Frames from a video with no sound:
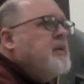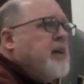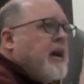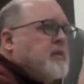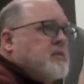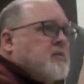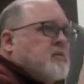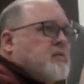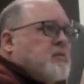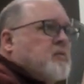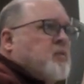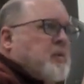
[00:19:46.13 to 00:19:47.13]
that
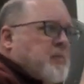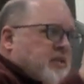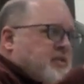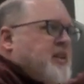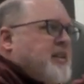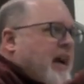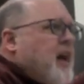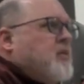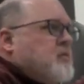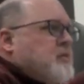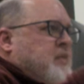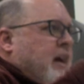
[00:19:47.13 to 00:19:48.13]
we must see
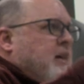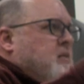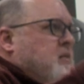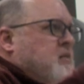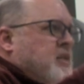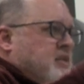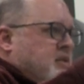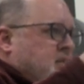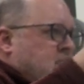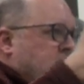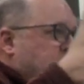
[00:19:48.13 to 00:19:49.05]
now that this